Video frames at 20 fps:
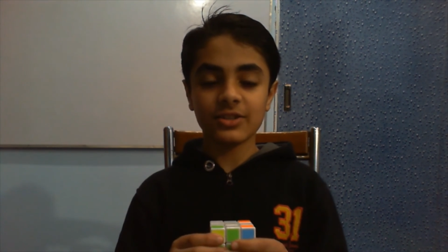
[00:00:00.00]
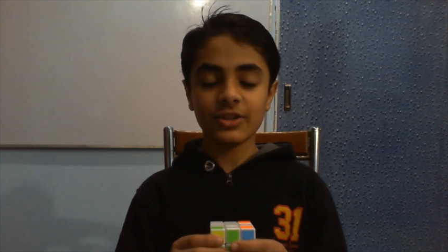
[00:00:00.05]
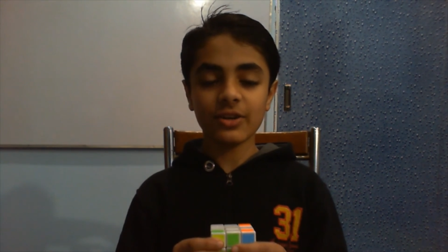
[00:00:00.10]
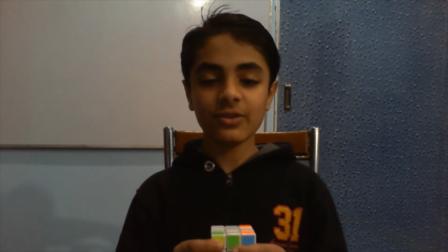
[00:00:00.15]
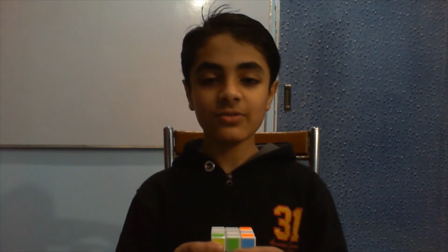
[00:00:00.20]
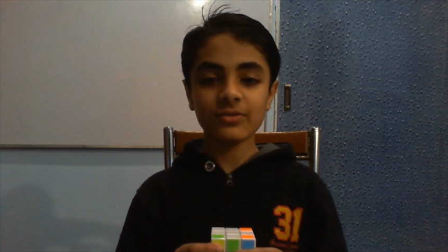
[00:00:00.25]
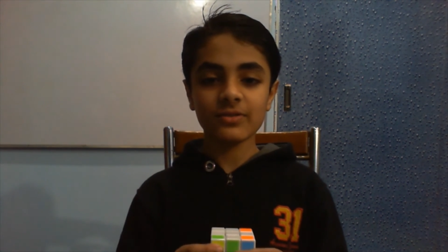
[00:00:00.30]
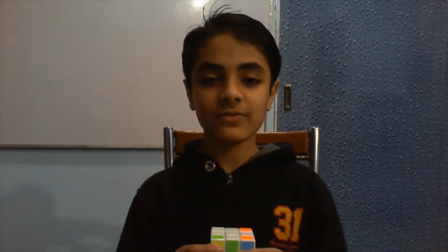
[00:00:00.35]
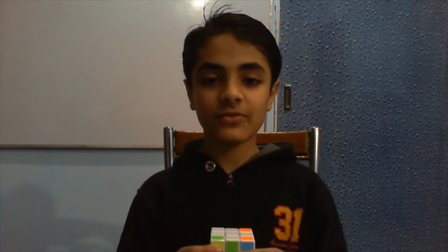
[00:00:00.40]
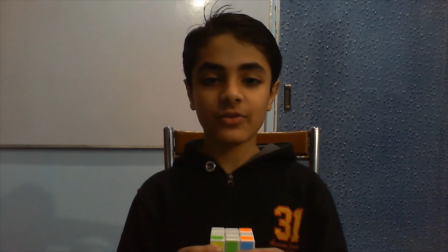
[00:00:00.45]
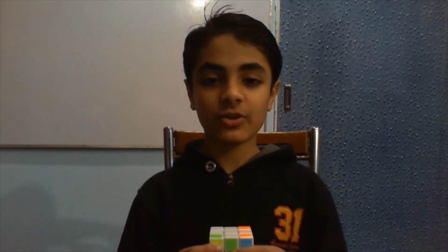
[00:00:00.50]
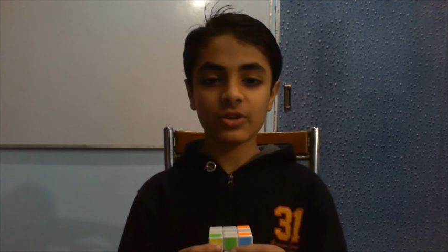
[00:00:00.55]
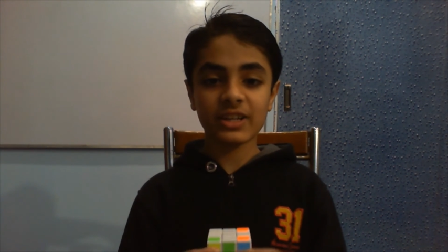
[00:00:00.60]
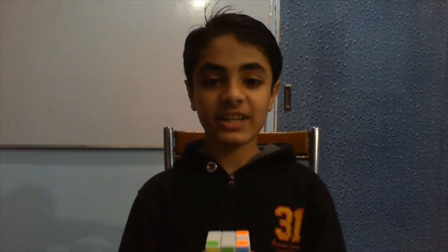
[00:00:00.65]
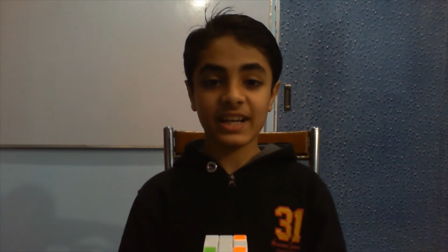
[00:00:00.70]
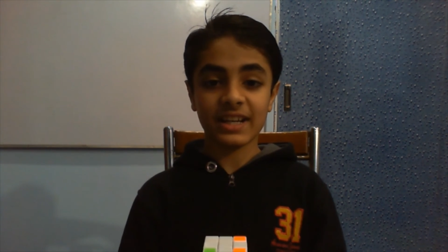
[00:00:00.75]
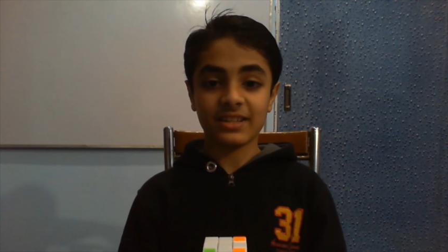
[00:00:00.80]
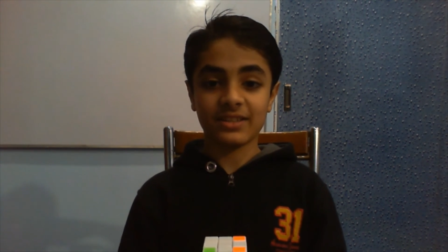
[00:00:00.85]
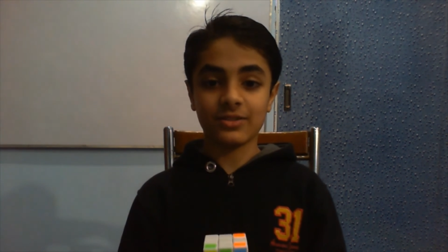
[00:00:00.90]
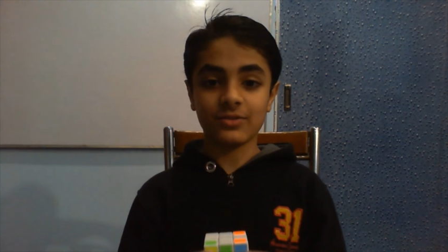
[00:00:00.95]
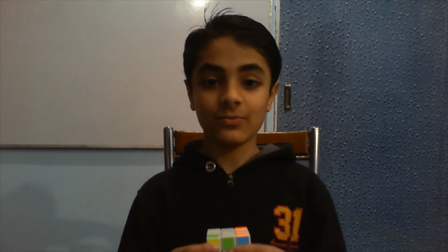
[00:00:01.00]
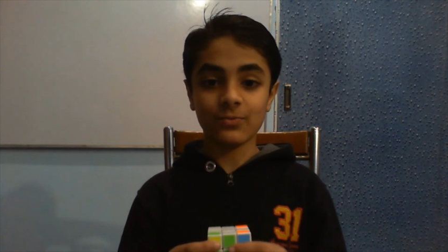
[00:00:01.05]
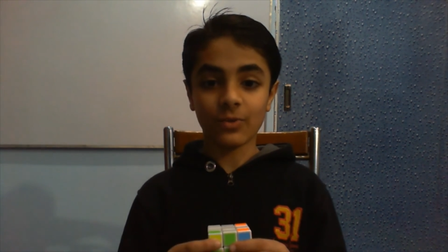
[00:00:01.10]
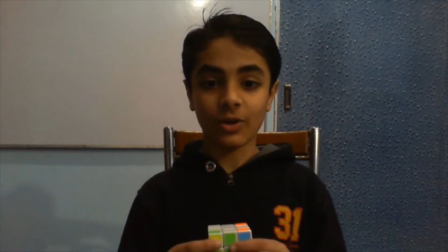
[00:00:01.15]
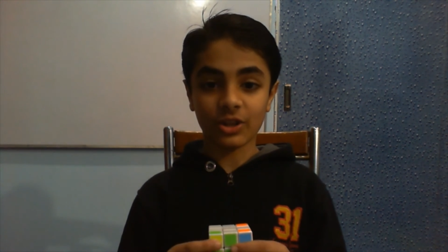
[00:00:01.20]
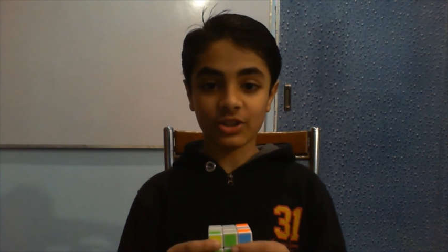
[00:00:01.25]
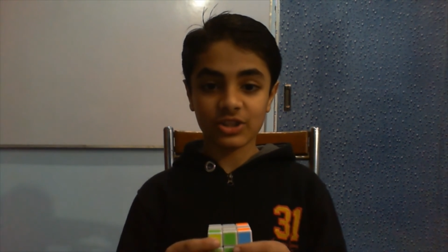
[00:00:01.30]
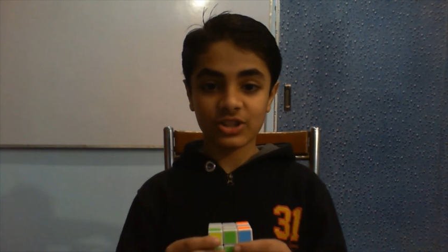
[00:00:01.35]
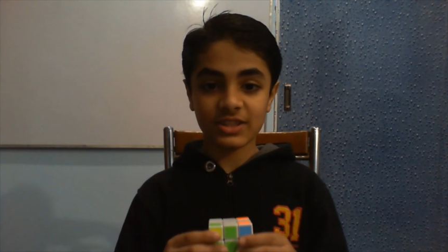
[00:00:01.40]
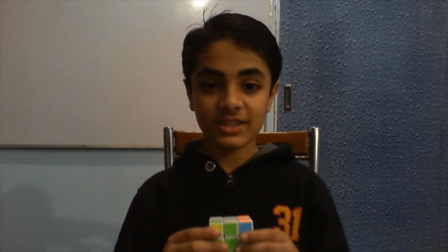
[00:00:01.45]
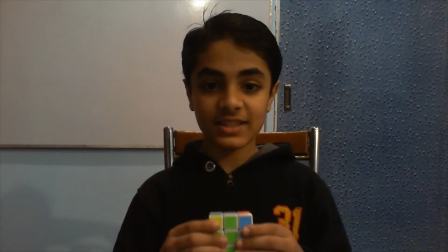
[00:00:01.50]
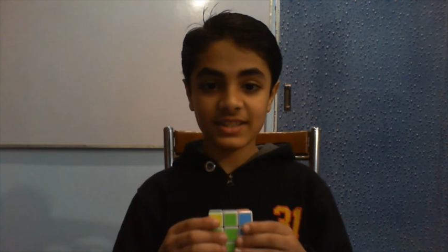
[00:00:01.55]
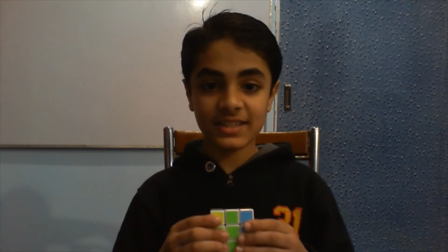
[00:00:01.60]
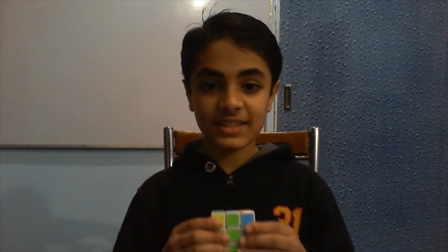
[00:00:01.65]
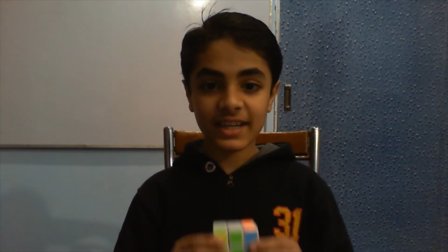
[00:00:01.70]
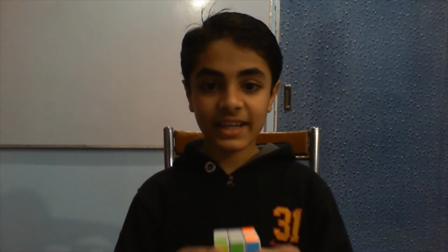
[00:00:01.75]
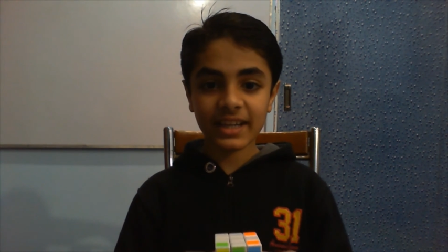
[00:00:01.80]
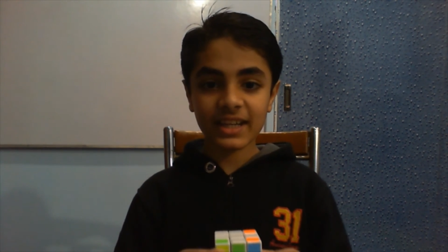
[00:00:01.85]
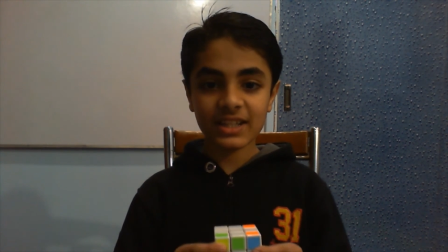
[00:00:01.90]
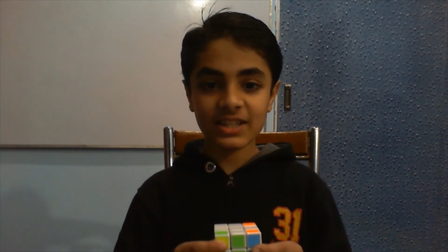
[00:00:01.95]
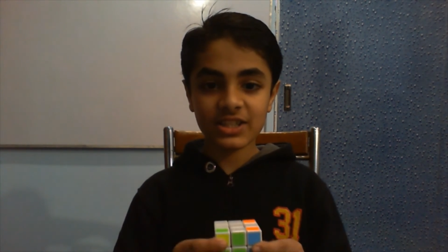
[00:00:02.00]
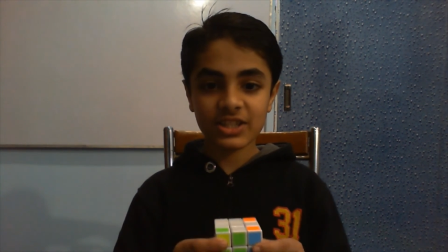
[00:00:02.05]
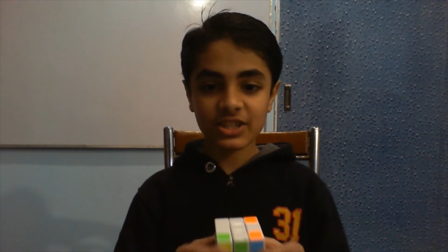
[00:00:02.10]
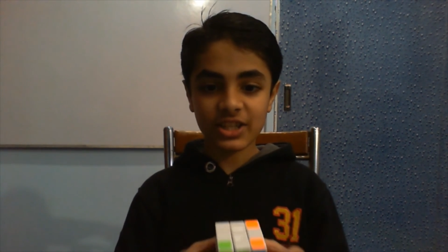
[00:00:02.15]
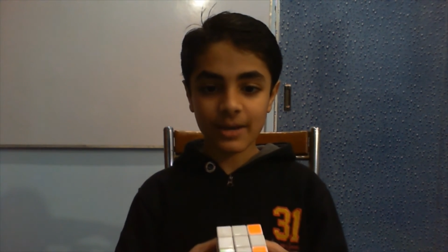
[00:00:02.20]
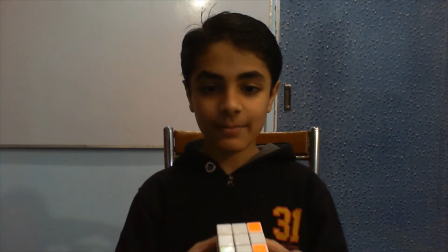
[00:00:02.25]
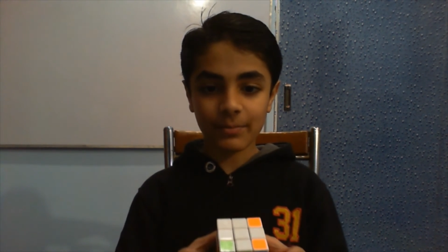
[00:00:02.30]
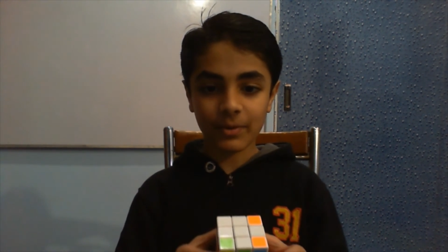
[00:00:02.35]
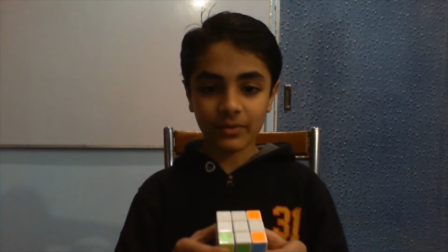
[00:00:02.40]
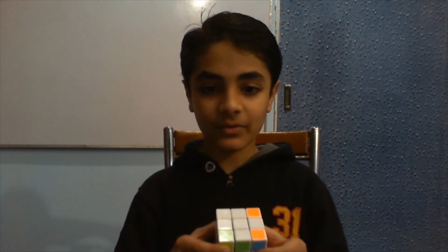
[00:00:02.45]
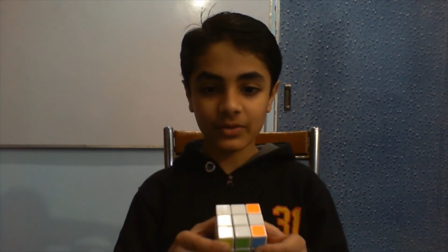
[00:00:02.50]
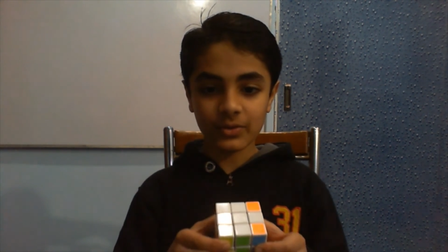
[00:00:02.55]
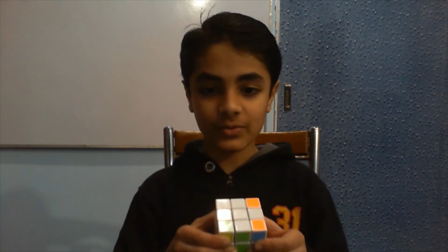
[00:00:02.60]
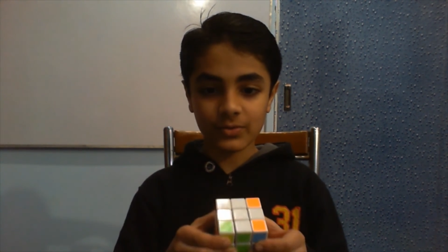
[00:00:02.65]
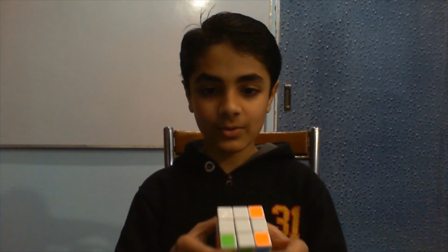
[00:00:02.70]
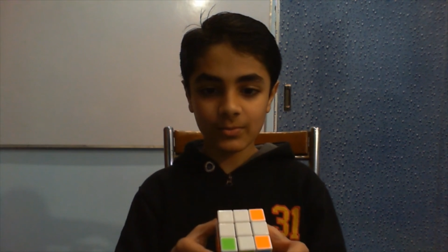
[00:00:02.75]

Don't forget to watch the second step of the